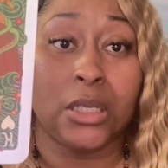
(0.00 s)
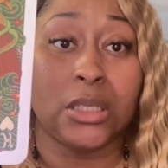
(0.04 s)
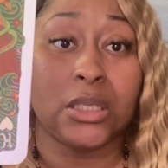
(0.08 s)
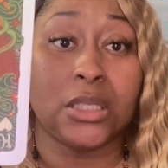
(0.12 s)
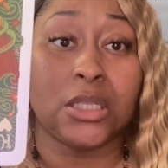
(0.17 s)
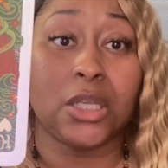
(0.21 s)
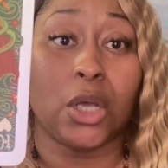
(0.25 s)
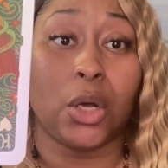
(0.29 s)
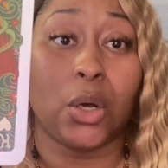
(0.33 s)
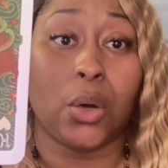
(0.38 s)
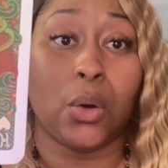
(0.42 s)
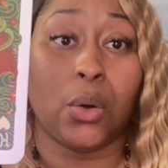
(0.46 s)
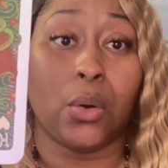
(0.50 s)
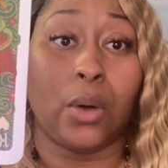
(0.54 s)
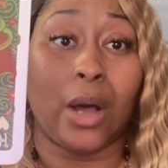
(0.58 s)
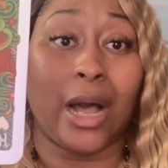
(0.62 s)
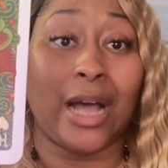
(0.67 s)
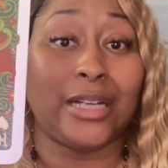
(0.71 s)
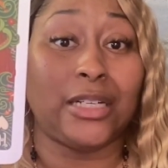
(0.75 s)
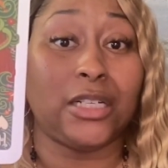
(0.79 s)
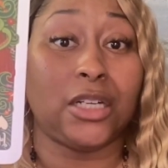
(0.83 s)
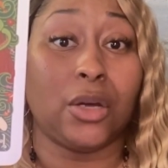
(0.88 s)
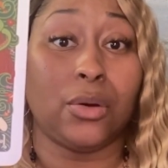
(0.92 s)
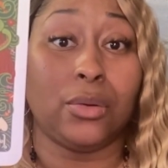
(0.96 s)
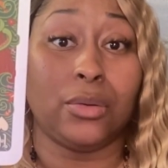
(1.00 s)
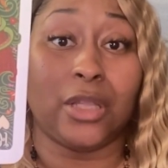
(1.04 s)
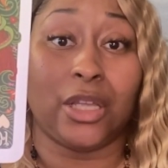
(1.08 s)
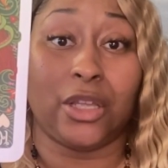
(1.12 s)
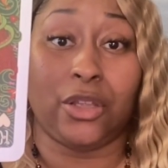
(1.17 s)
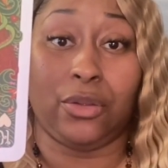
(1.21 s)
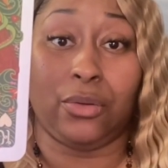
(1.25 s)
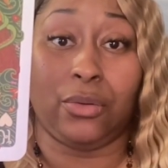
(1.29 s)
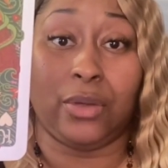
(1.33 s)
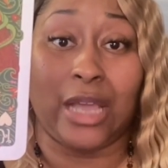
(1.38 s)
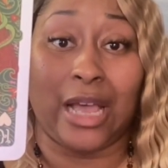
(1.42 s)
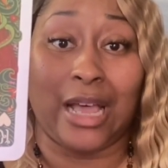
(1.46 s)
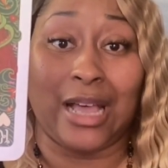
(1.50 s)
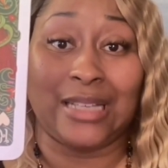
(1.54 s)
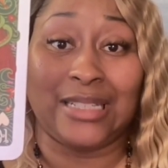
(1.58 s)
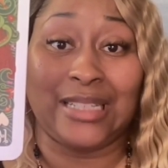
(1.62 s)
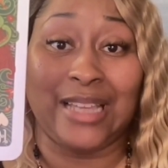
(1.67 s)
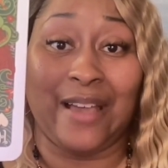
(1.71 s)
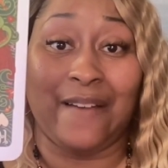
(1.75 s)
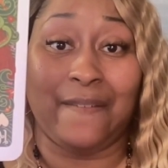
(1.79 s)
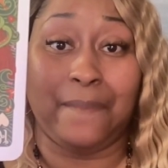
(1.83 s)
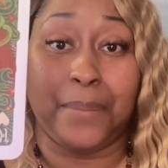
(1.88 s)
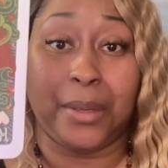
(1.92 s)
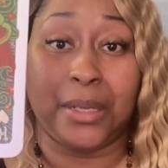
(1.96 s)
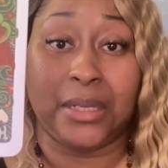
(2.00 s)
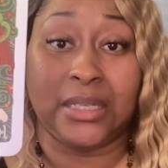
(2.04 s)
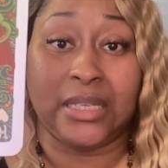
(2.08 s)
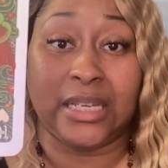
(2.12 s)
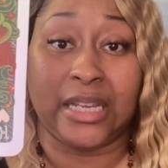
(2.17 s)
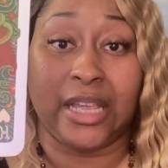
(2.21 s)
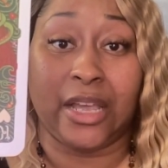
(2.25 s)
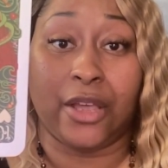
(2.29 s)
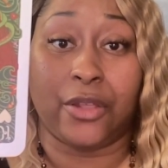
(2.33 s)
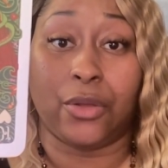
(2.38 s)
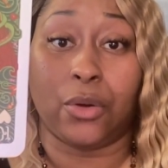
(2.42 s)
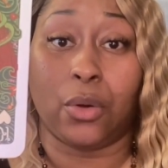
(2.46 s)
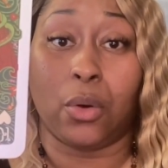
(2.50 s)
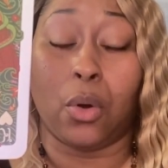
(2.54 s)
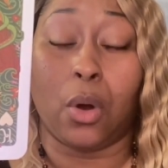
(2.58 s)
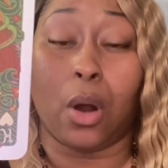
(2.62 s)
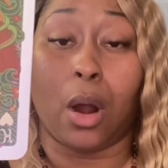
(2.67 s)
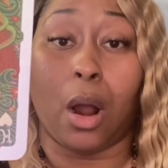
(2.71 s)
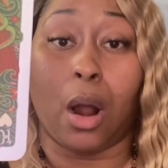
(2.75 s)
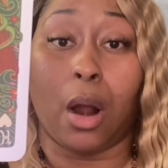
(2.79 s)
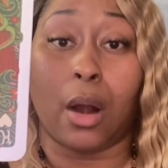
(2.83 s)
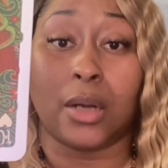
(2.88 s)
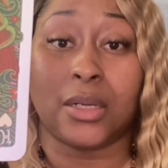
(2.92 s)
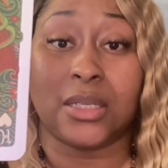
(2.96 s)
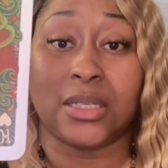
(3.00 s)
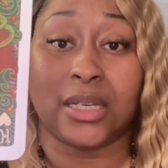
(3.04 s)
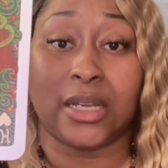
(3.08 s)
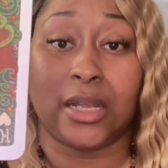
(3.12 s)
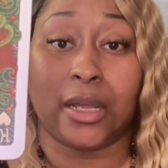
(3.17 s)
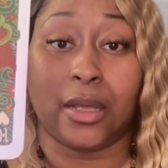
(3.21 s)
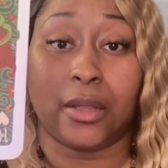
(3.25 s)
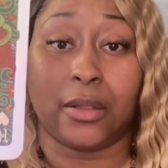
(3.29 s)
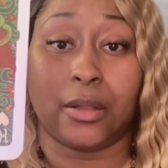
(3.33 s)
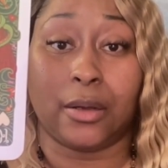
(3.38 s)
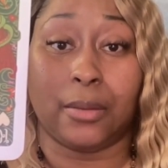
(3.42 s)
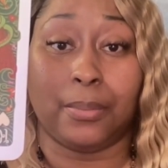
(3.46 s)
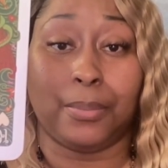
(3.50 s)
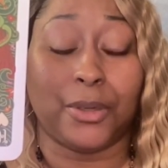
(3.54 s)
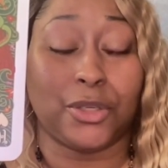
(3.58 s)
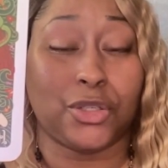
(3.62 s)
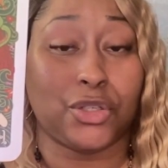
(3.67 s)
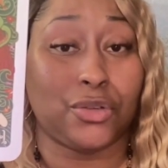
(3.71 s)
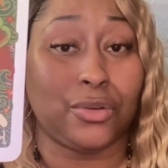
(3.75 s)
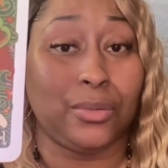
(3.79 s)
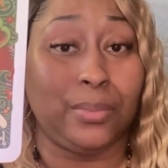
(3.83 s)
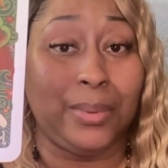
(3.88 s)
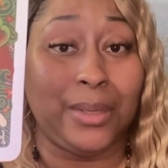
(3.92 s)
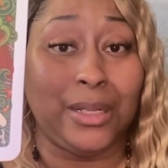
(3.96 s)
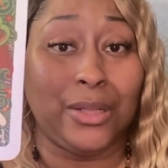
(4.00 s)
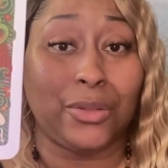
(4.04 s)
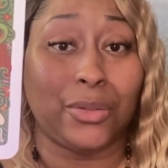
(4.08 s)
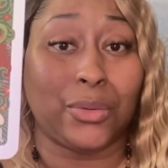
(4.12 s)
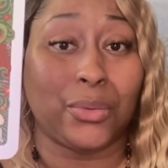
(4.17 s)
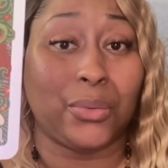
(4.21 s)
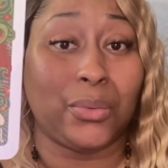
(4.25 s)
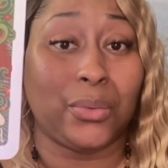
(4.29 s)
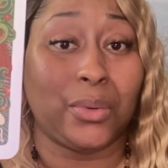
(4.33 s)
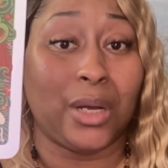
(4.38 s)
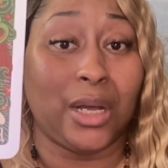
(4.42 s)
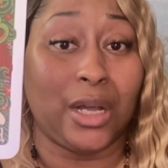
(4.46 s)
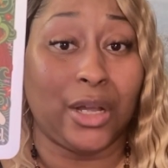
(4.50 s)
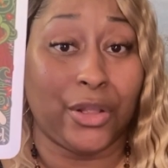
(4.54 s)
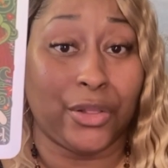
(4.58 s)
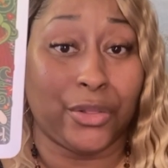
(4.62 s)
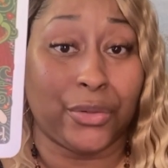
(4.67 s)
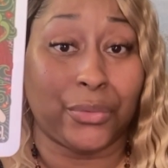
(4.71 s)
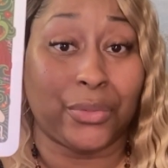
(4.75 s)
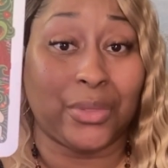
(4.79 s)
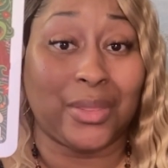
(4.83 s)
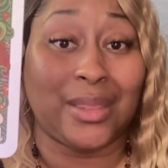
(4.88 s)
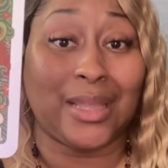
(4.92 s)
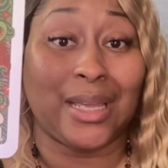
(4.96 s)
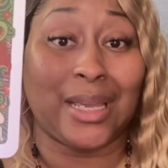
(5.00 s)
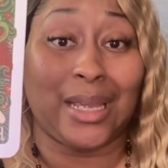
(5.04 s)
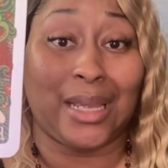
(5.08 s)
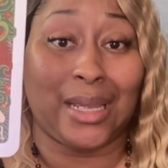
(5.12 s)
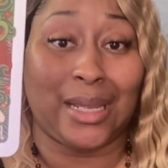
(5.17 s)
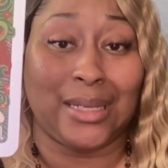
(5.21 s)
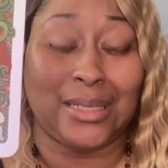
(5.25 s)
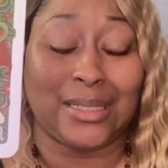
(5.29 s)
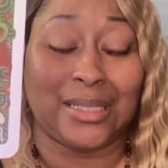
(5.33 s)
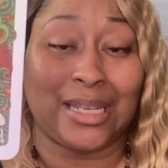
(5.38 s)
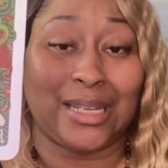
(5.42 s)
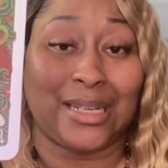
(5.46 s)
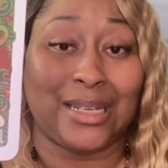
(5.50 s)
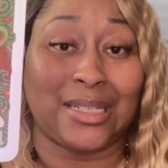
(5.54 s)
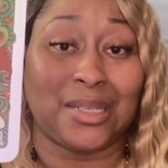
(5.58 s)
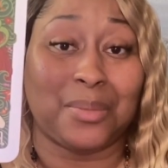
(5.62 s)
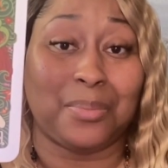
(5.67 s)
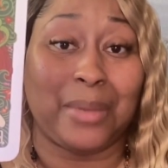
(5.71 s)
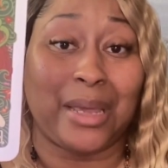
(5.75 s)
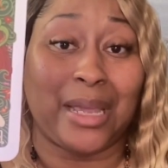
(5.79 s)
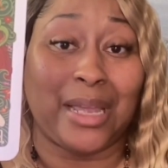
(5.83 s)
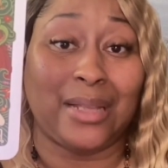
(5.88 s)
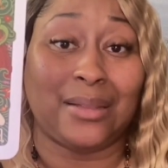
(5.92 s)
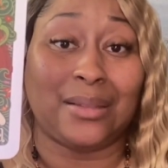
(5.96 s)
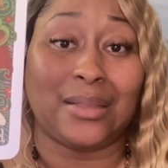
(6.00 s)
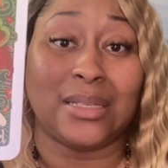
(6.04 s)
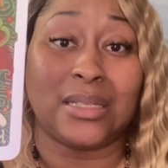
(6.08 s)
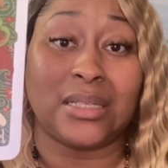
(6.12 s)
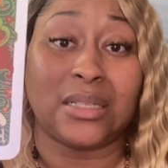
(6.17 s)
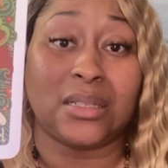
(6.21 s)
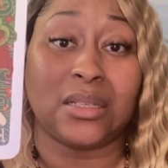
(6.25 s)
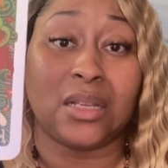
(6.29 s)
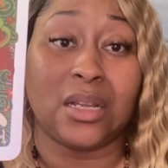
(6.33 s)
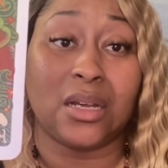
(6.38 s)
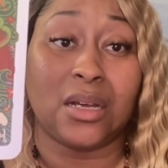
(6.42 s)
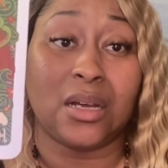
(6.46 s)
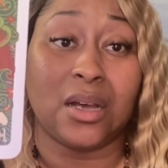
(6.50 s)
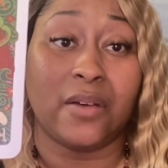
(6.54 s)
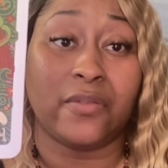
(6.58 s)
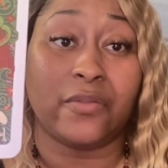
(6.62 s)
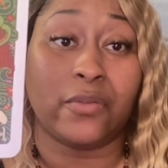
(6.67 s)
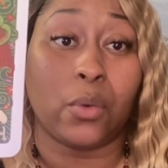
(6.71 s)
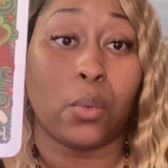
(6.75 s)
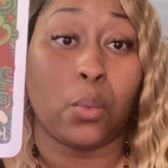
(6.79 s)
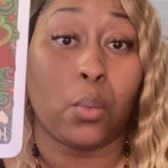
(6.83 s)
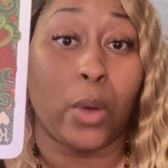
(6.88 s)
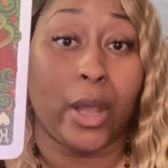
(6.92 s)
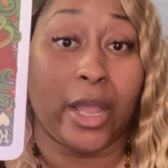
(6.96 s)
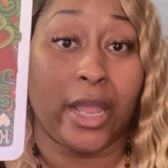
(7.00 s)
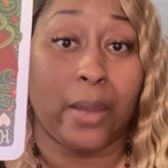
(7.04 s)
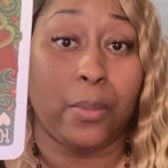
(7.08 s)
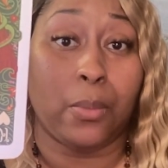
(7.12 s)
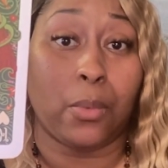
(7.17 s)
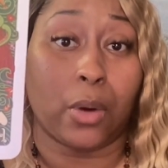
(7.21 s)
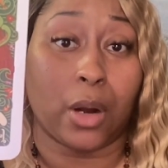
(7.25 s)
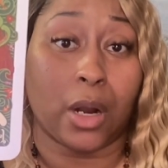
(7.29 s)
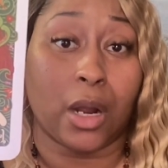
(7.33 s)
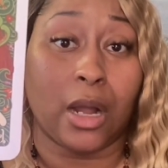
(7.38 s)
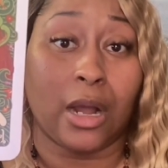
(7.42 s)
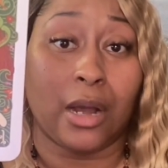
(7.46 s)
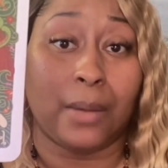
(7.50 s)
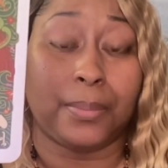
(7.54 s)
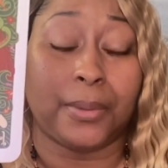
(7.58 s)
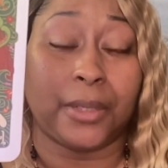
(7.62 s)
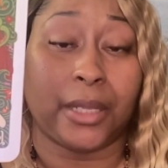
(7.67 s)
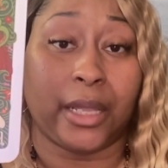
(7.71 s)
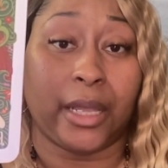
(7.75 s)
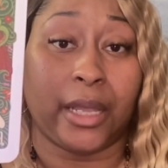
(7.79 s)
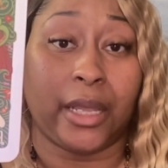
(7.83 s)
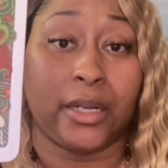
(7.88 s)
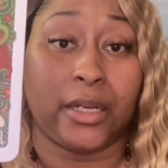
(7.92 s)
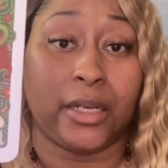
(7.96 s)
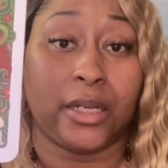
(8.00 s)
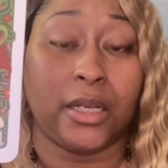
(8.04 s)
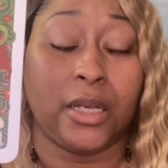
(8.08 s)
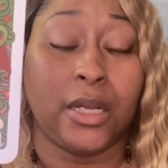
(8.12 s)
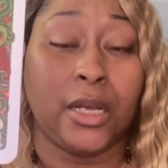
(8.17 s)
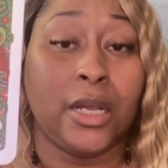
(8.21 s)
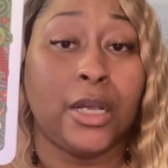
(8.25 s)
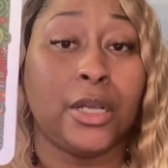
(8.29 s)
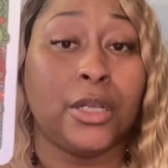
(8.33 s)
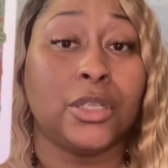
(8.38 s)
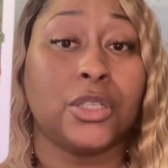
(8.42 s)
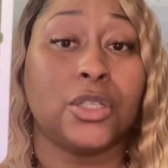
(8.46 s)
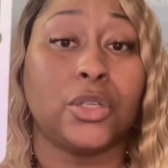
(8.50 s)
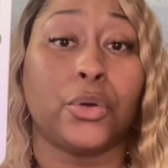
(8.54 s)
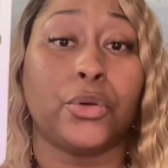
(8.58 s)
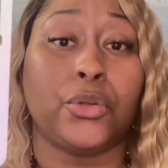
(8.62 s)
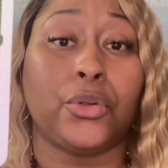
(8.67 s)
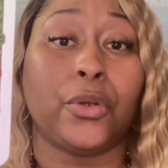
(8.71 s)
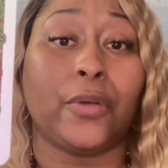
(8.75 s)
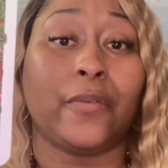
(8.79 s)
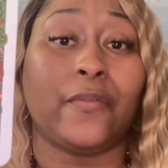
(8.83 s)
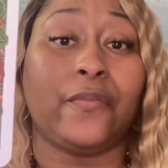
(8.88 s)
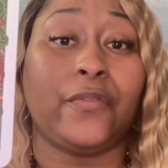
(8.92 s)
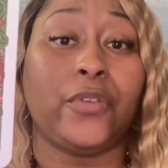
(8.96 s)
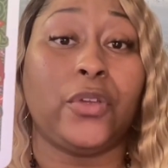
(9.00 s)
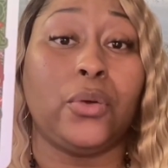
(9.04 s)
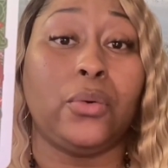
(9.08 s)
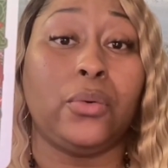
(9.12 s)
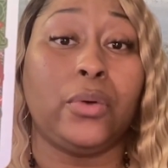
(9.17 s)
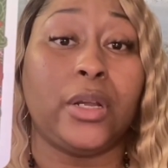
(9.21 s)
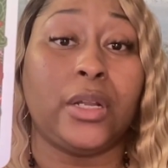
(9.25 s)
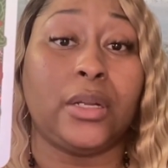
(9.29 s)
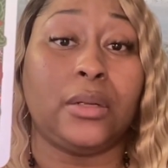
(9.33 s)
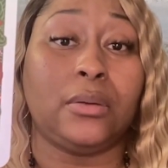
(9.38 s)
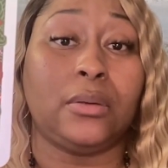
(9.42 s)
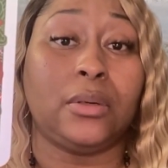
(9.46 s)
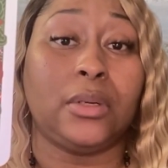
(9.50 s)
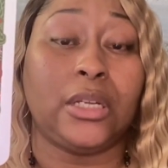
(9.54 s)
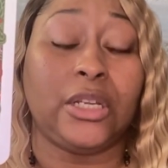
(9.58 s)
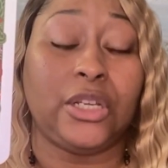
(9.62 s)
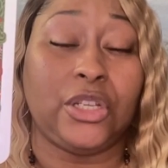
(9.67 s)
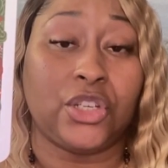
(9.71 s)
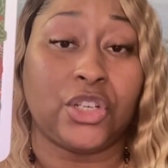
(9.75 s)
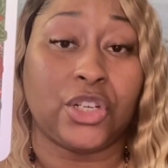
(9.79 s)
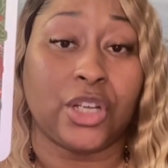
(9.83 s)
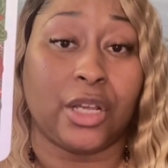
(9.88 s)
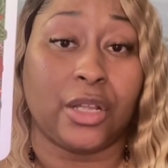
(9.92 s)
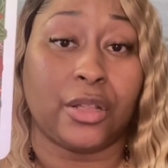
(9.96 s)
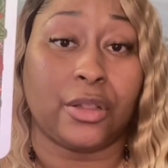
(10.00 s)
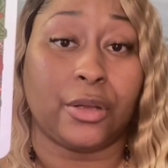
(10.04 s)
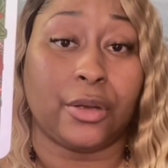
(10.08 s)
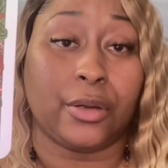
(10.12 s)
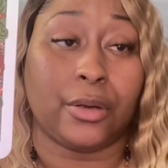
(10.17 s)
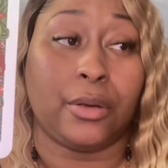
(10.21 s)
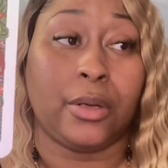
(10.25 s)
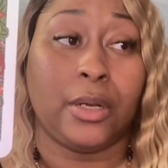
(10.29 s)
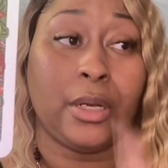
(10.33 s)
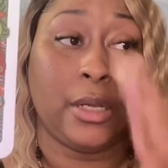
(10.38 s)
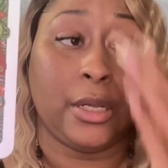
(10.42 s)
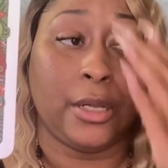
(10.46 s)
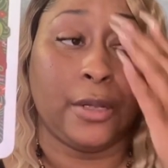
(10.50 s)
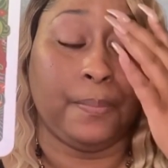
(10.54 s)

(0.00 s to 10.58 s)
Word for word: so i know that you guys have been together or are together but you've been through other things that has made this love way more complicated so you're viewing each other